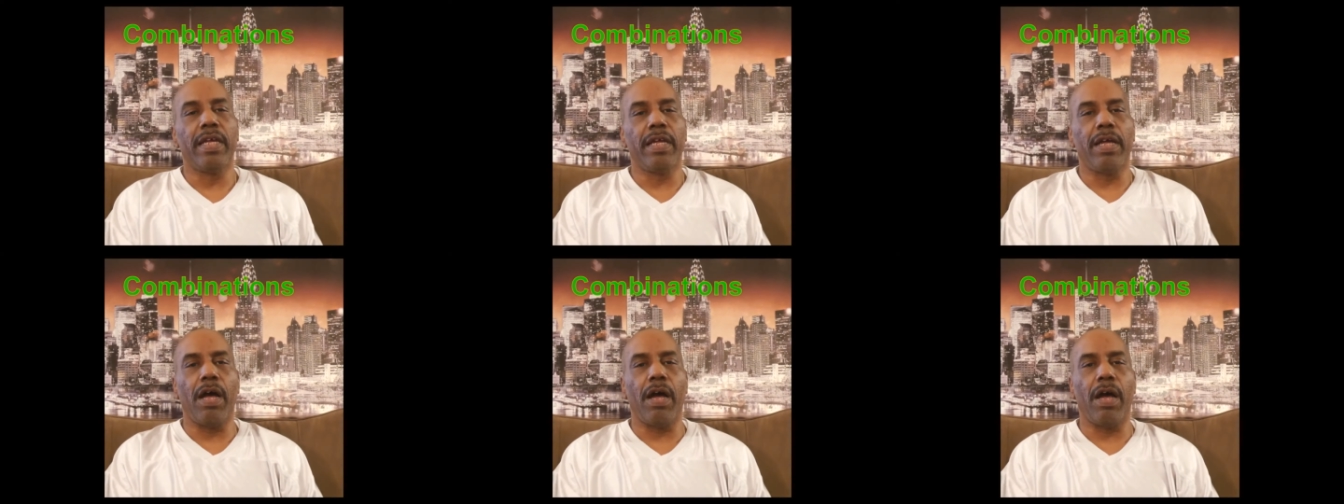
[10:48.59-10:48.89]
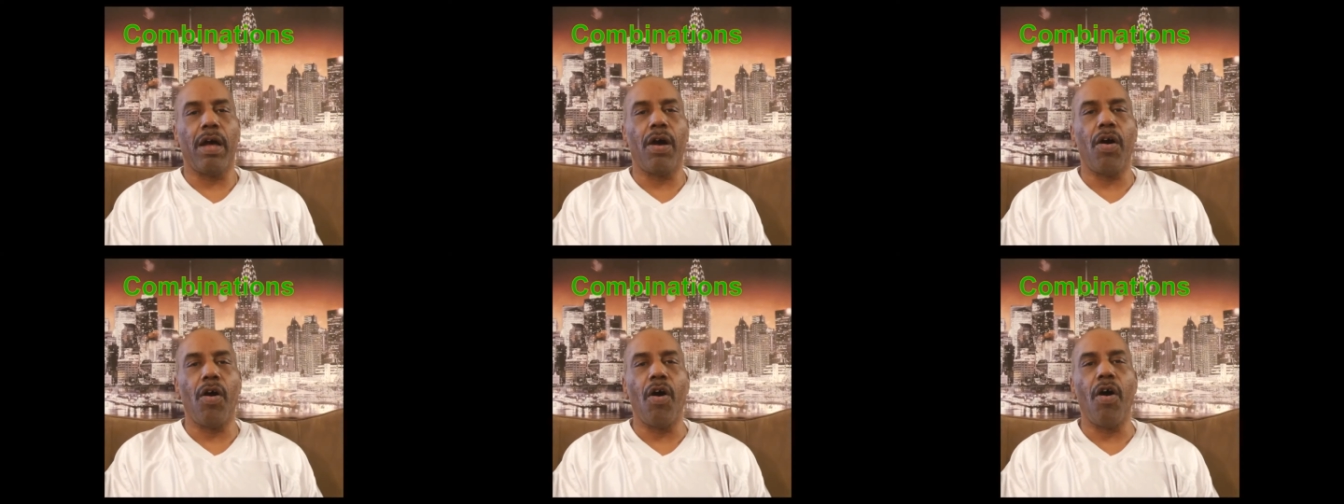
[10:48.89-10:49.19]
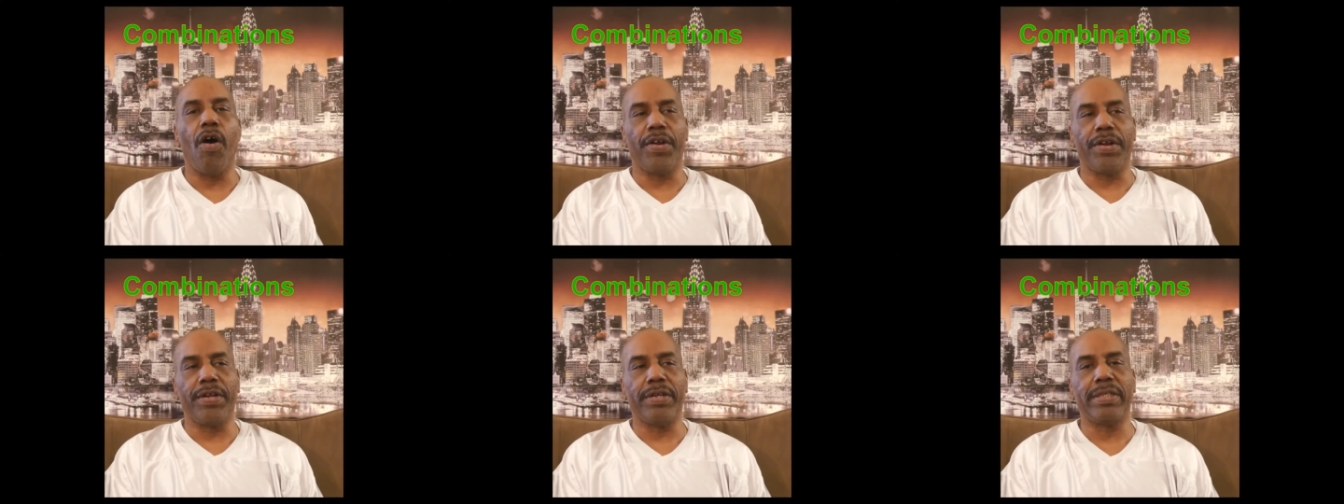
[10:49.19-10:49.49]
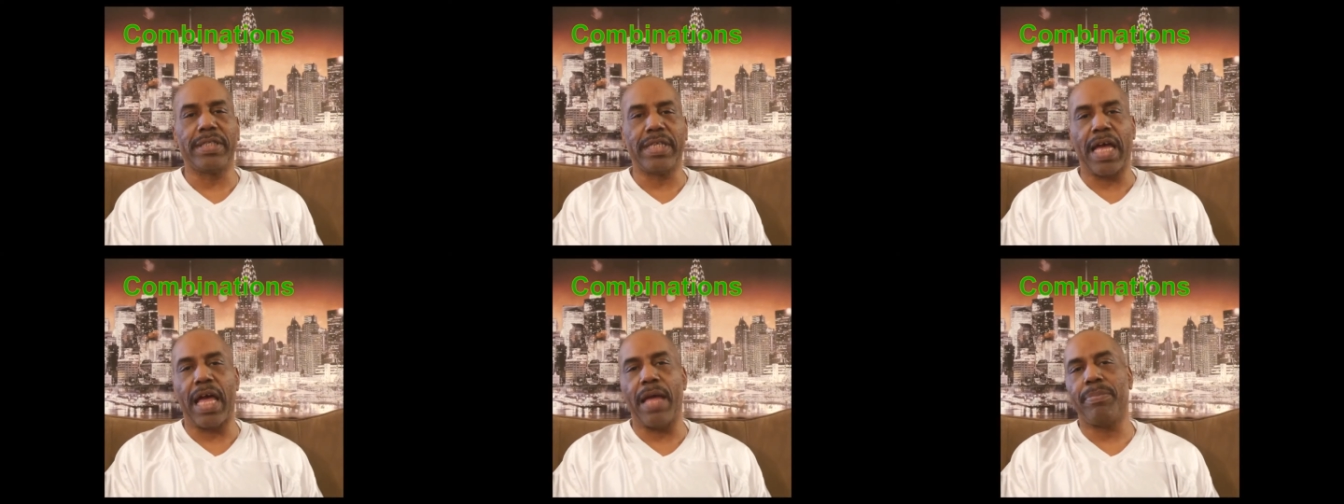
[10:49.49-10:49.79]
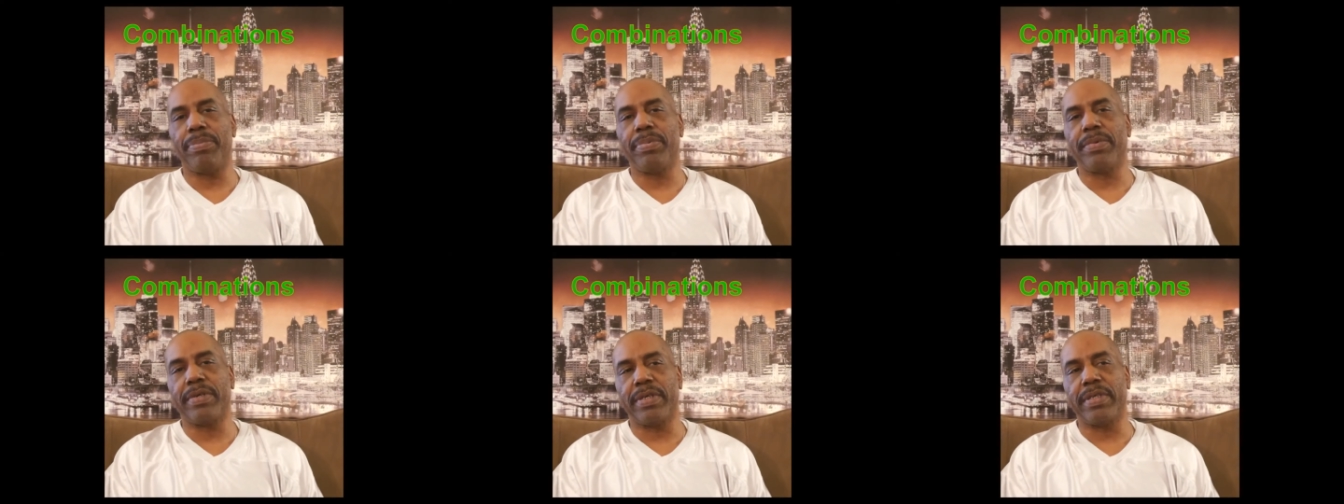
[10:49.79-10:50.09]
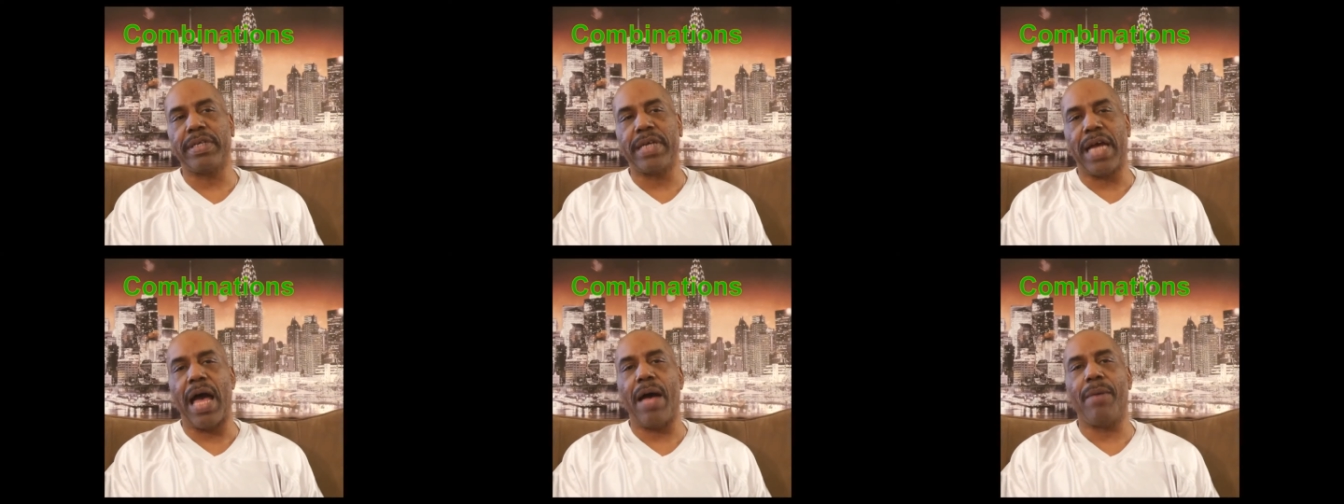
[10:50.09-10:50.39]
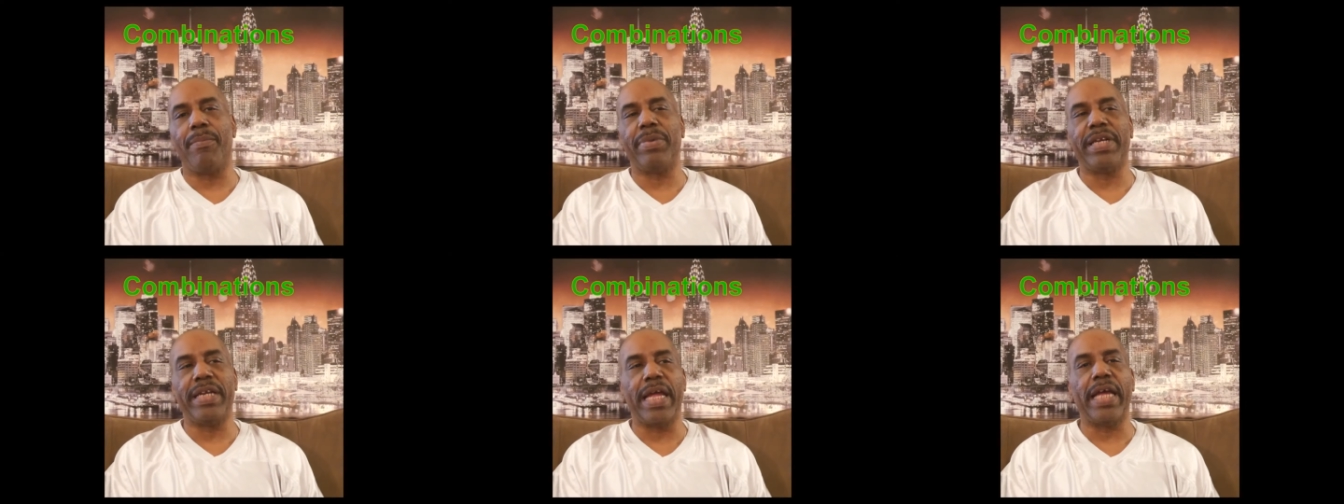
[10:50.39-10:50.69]
harder type
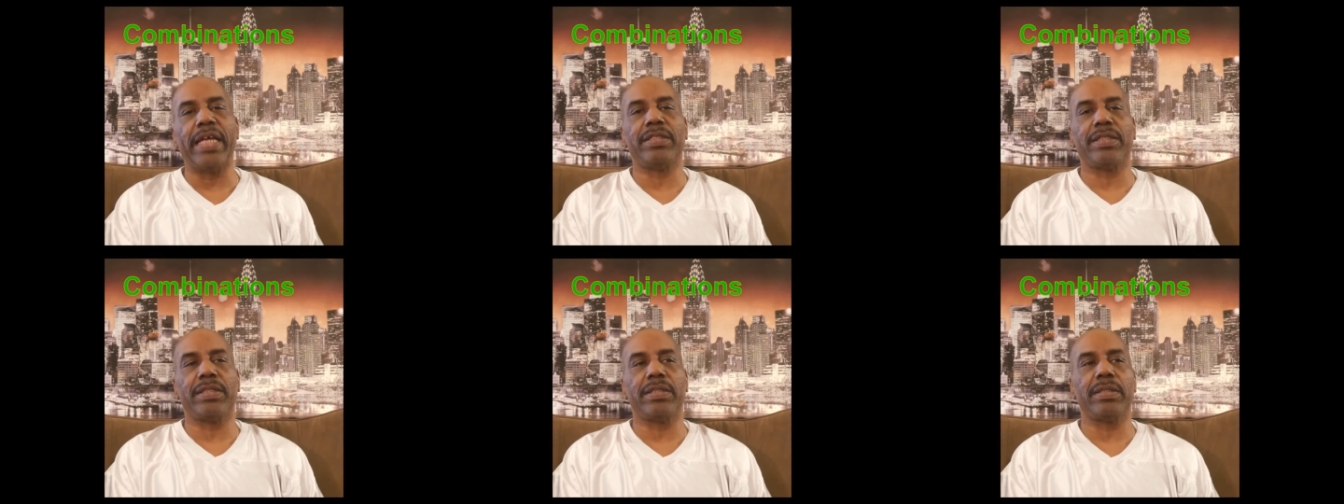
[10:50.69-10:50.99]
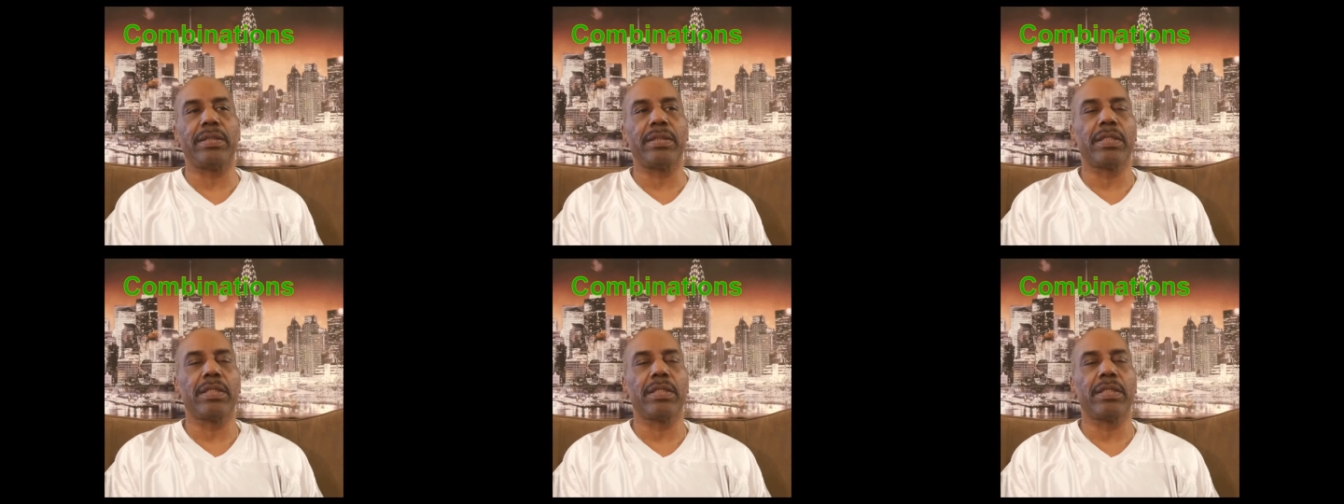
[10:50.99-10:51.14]
combination.